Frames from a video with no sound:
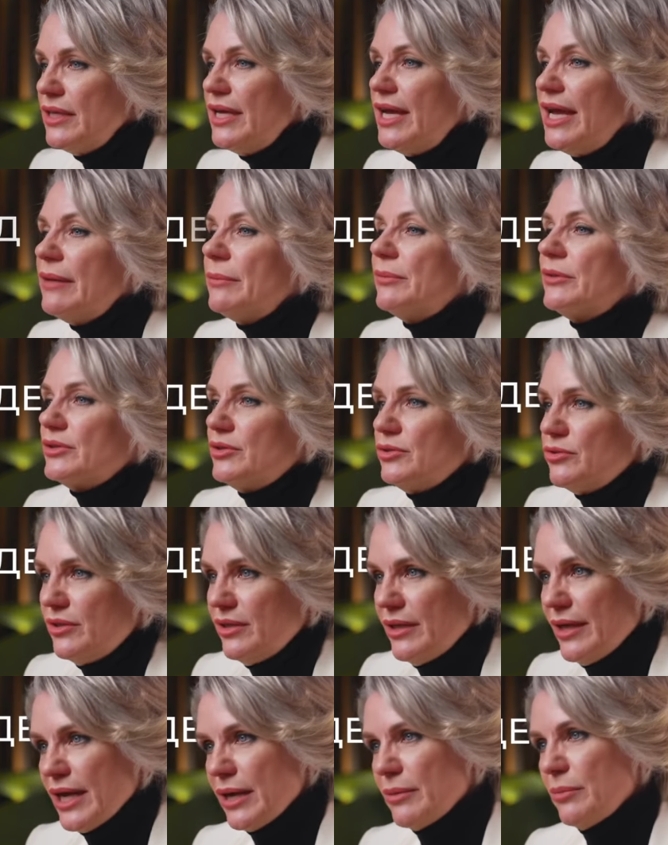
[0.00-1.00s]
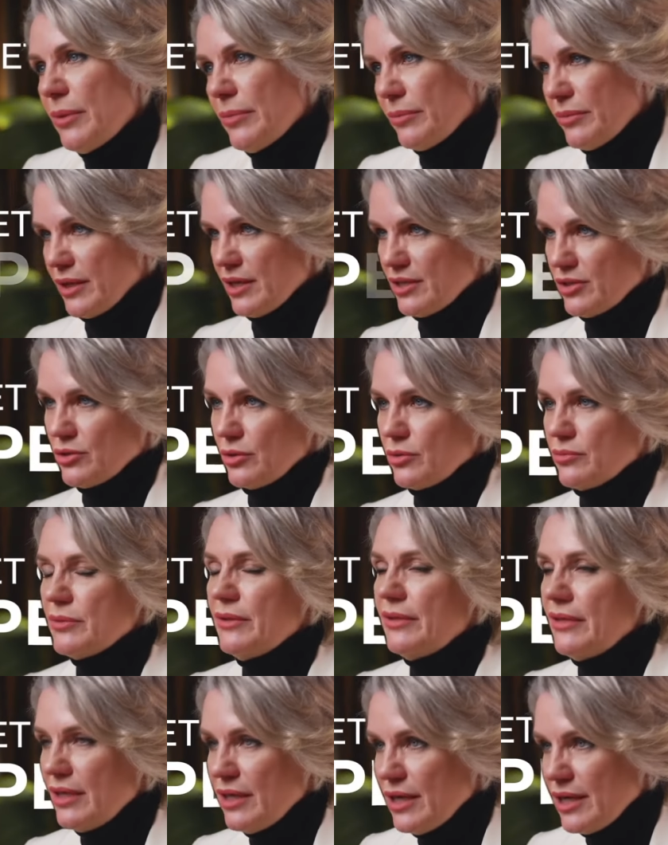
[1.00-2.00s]
to happen to the camouflage over
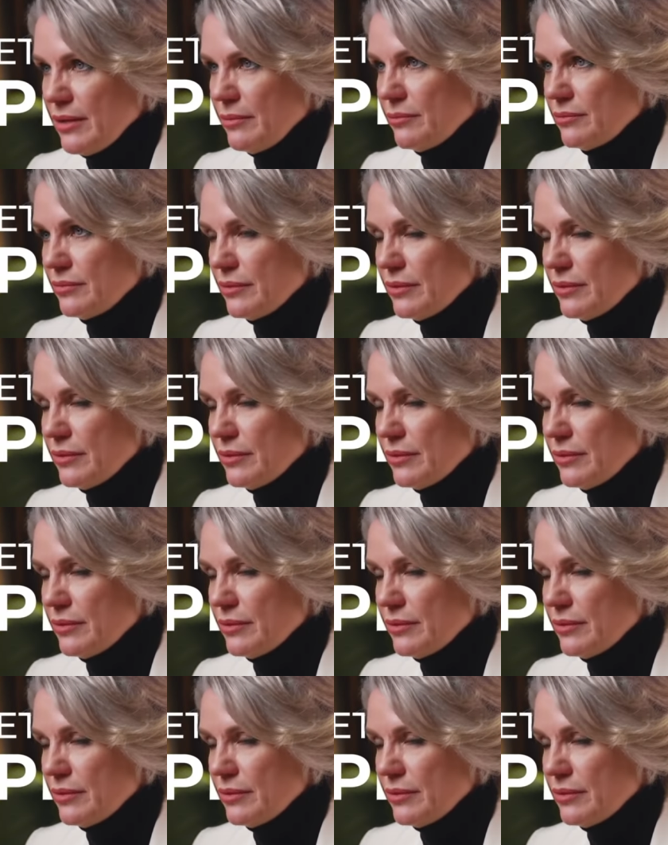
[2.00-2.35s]
time?